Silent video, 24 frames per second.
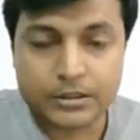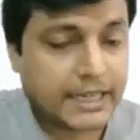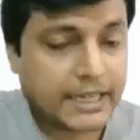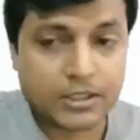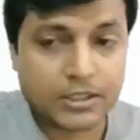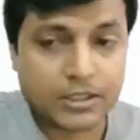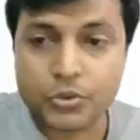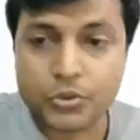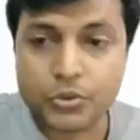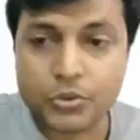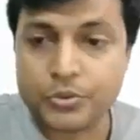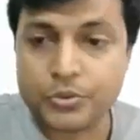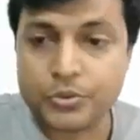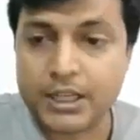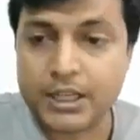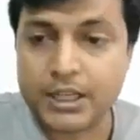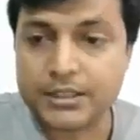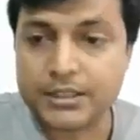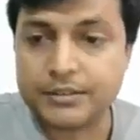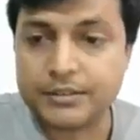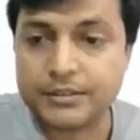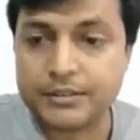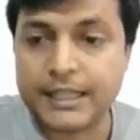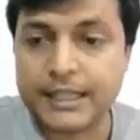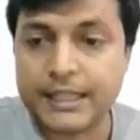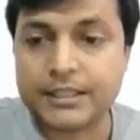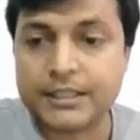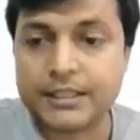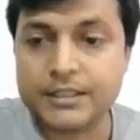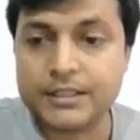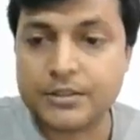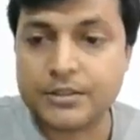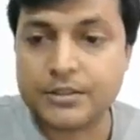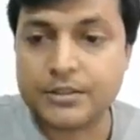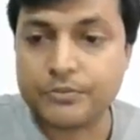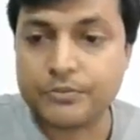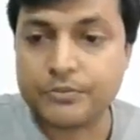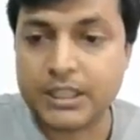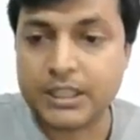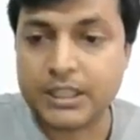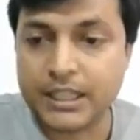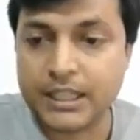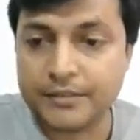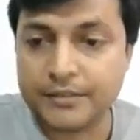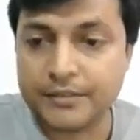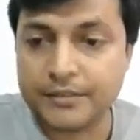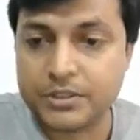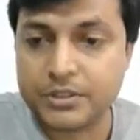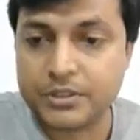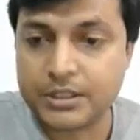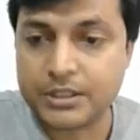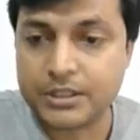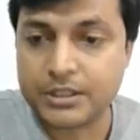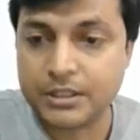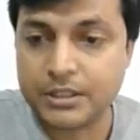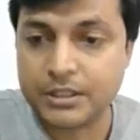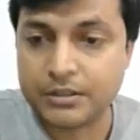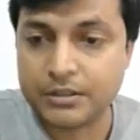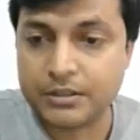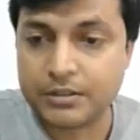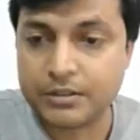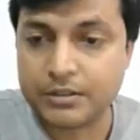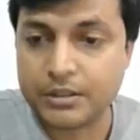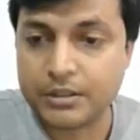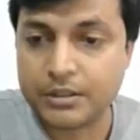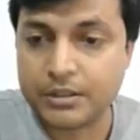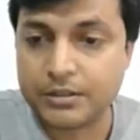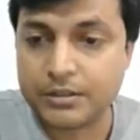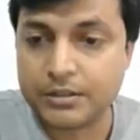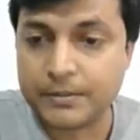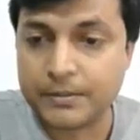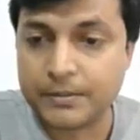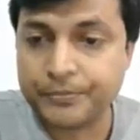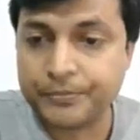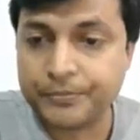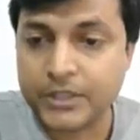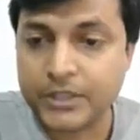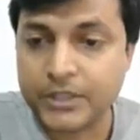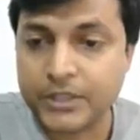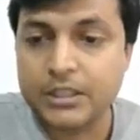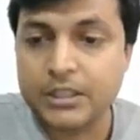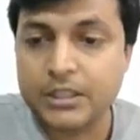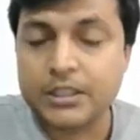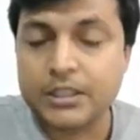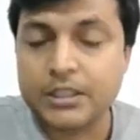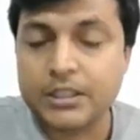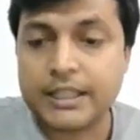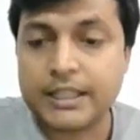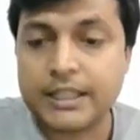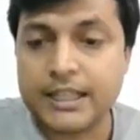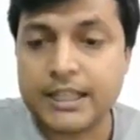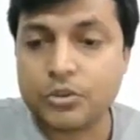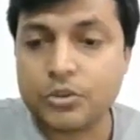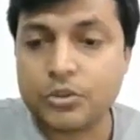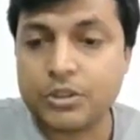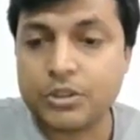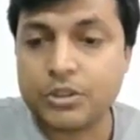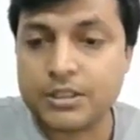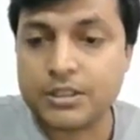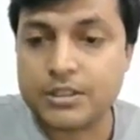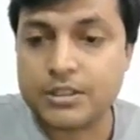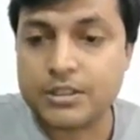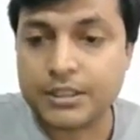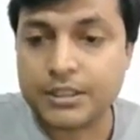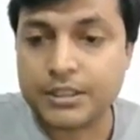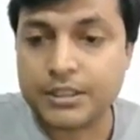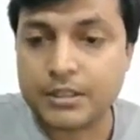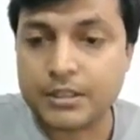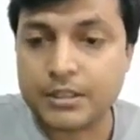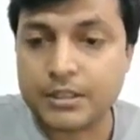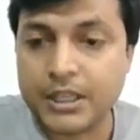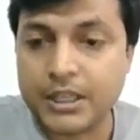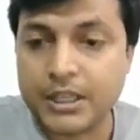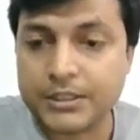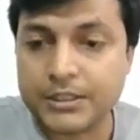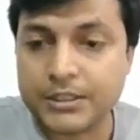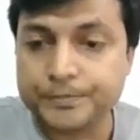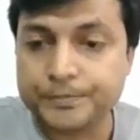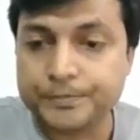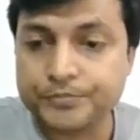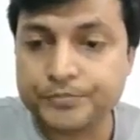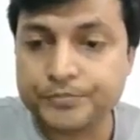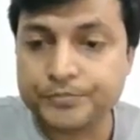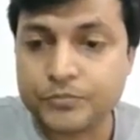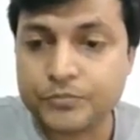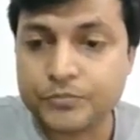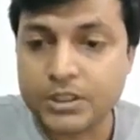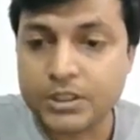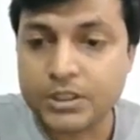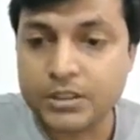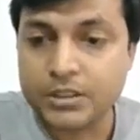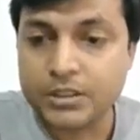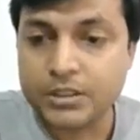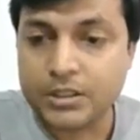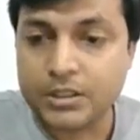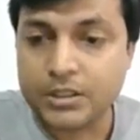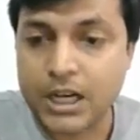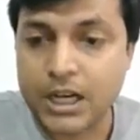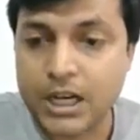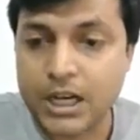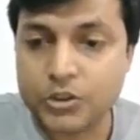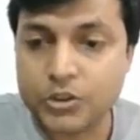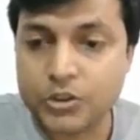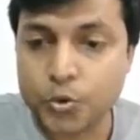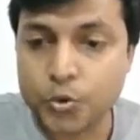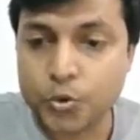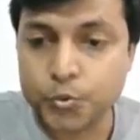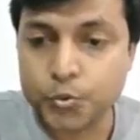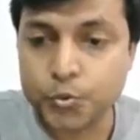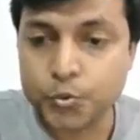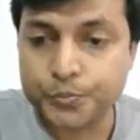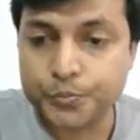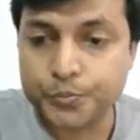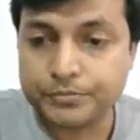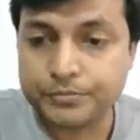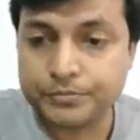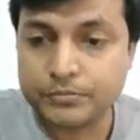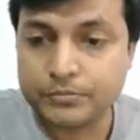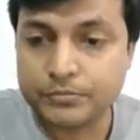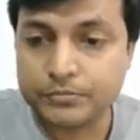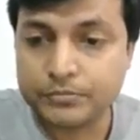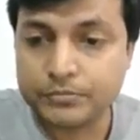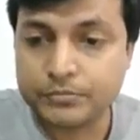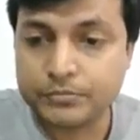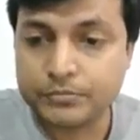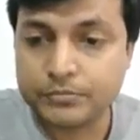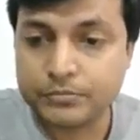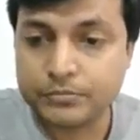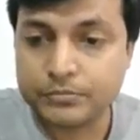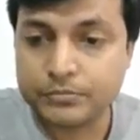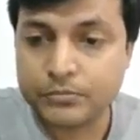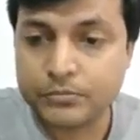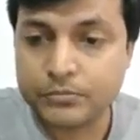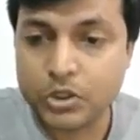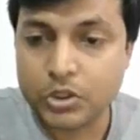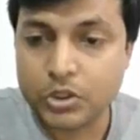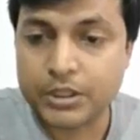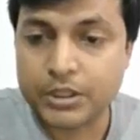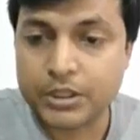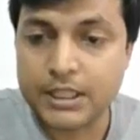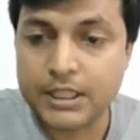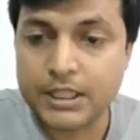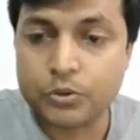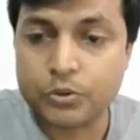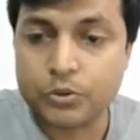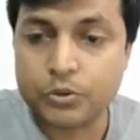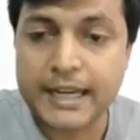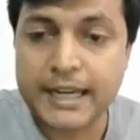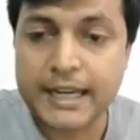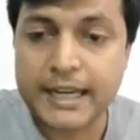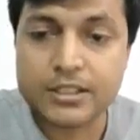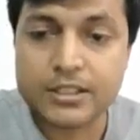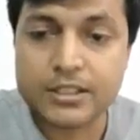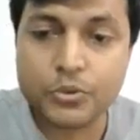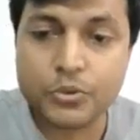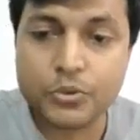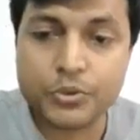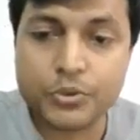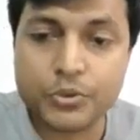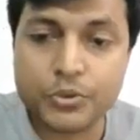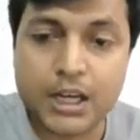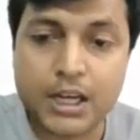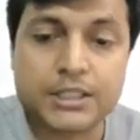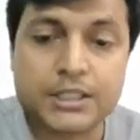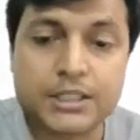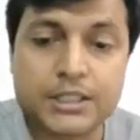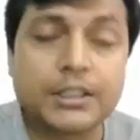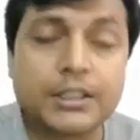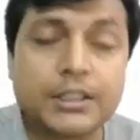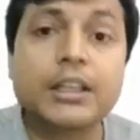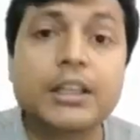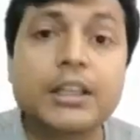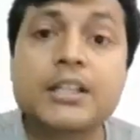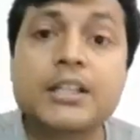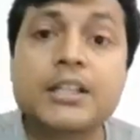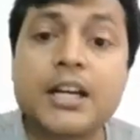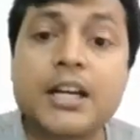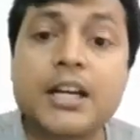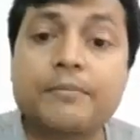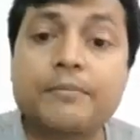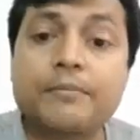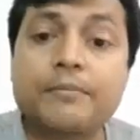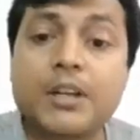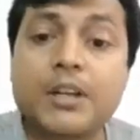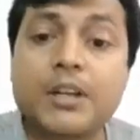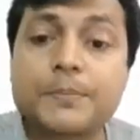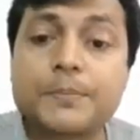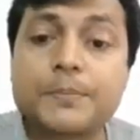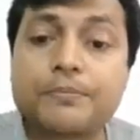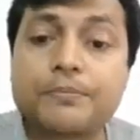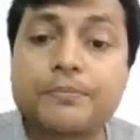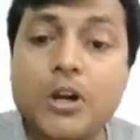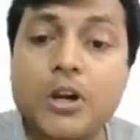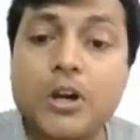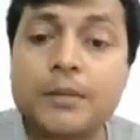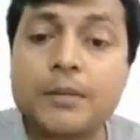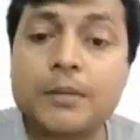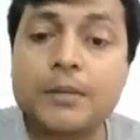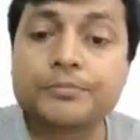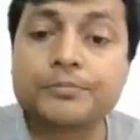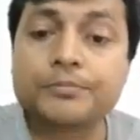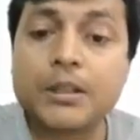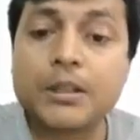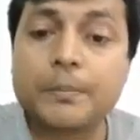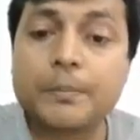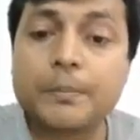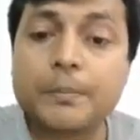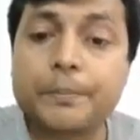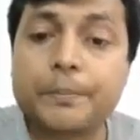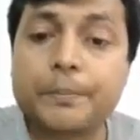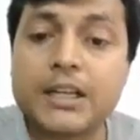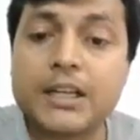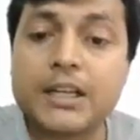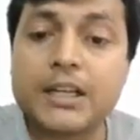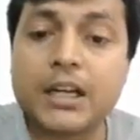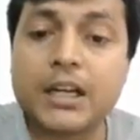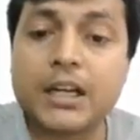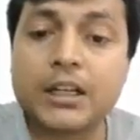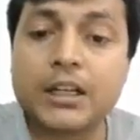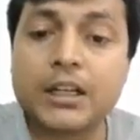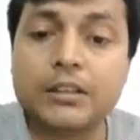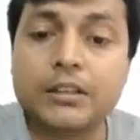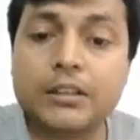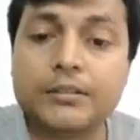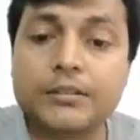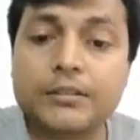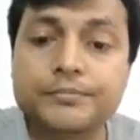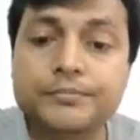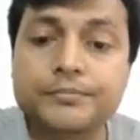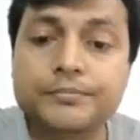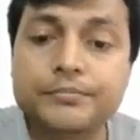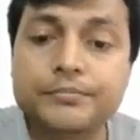Cashew nut, that is we have seen earlier, cashew nut is nothing but kaju, okay. Now cashew nut develops from peduncle,